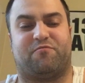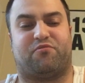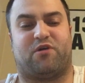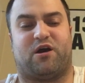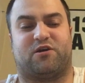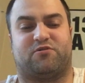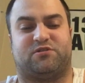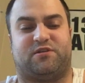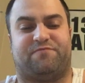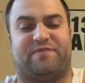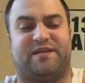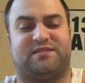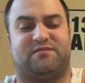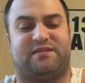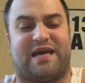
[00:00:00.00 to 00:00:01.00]
Broncos
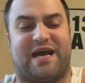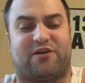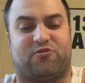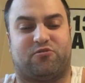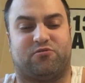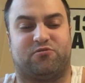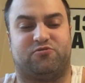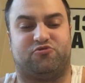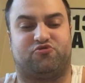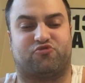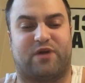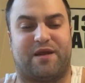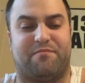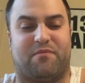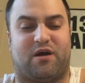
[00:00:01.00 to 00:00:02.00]
defensive tackle
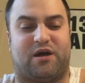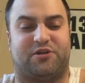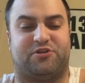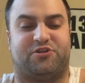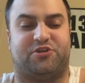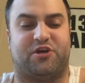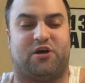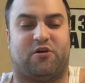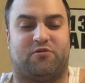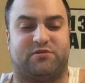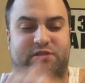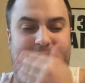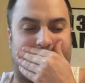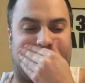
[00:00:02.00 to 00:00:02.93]
Draymond Jones,